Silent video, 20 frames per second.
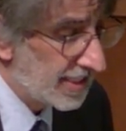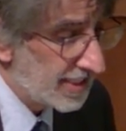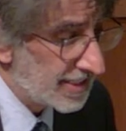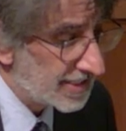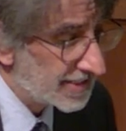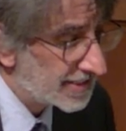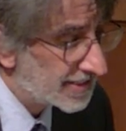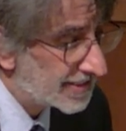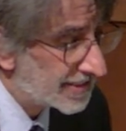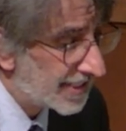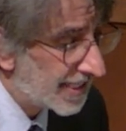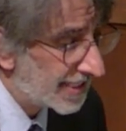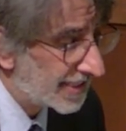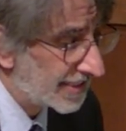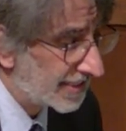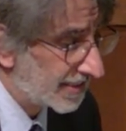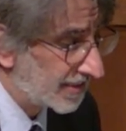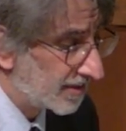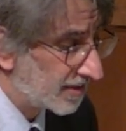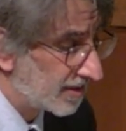
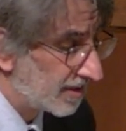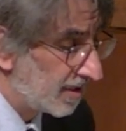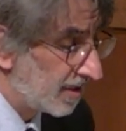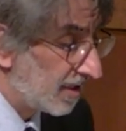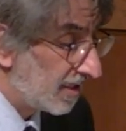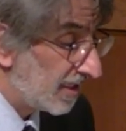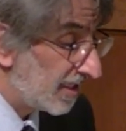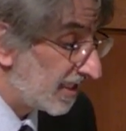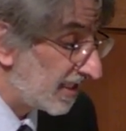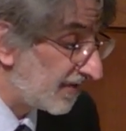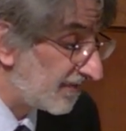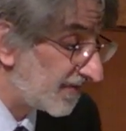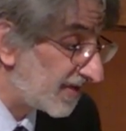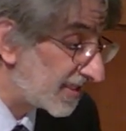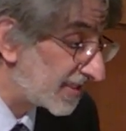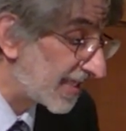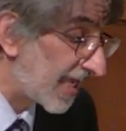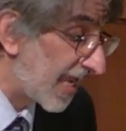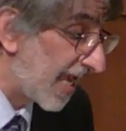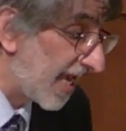Second, even
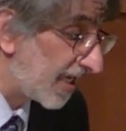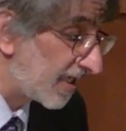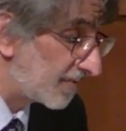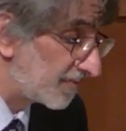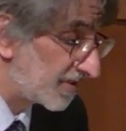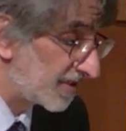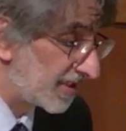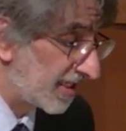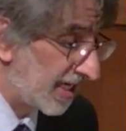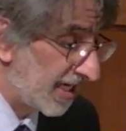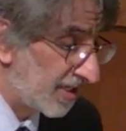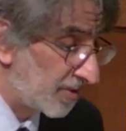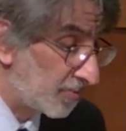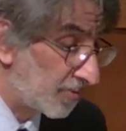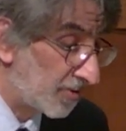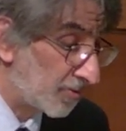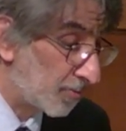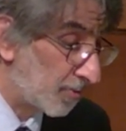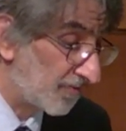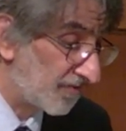as Adams died with
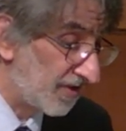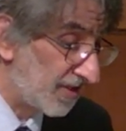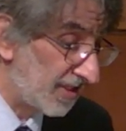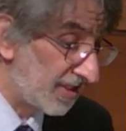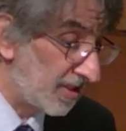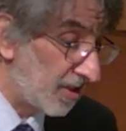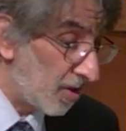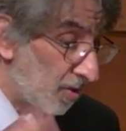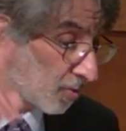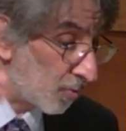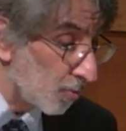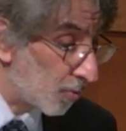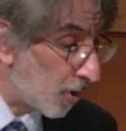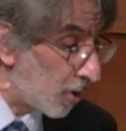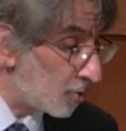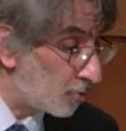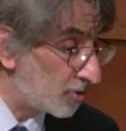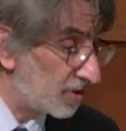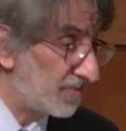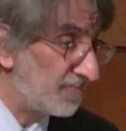a revealing
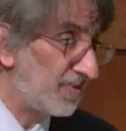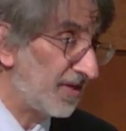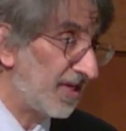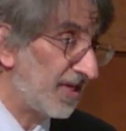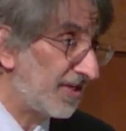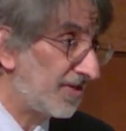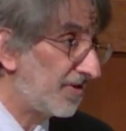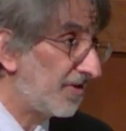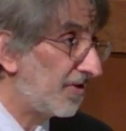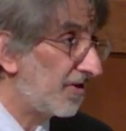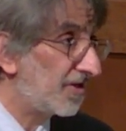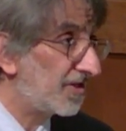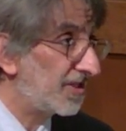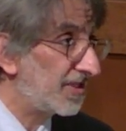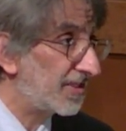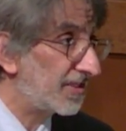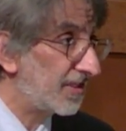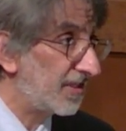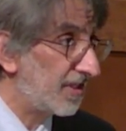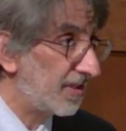rosebud on
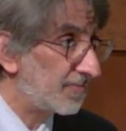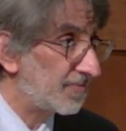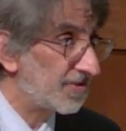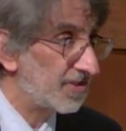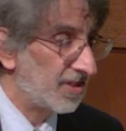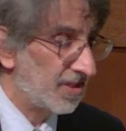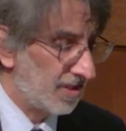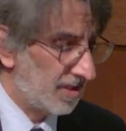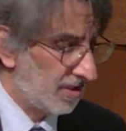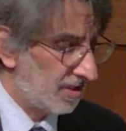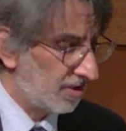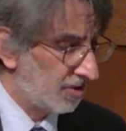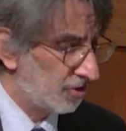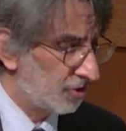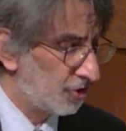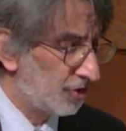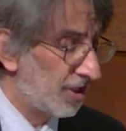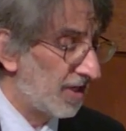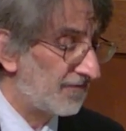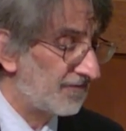his lips,
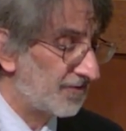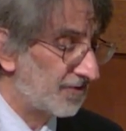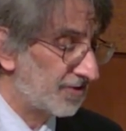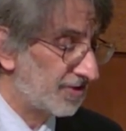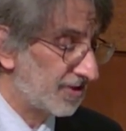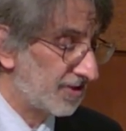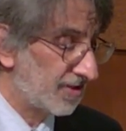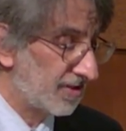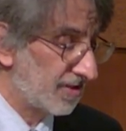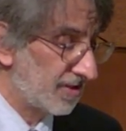Jefferson.